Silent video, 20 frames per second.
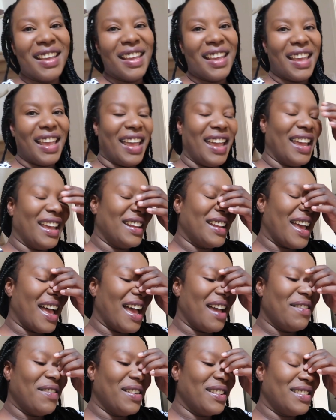and
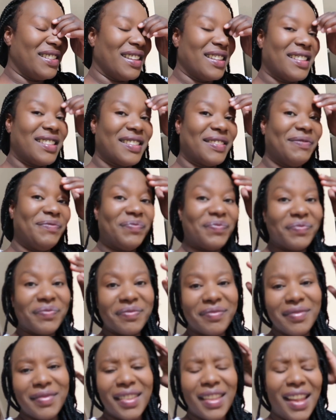I was just
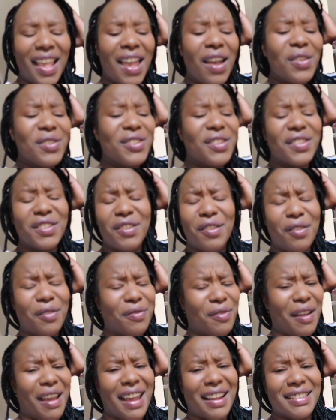
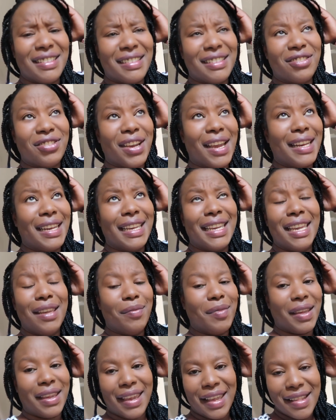nerve-wracked trying to
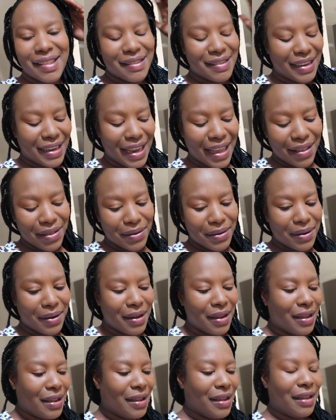keep the kids together.
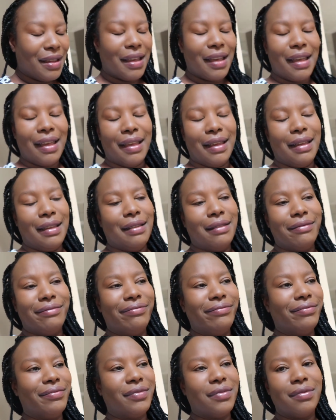
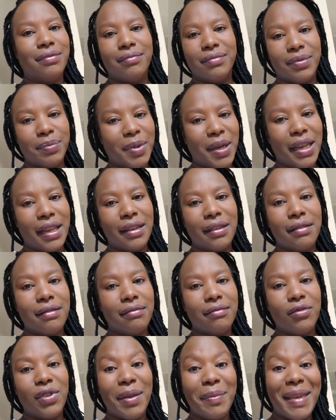But
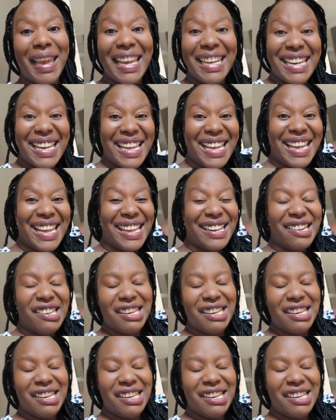we made it,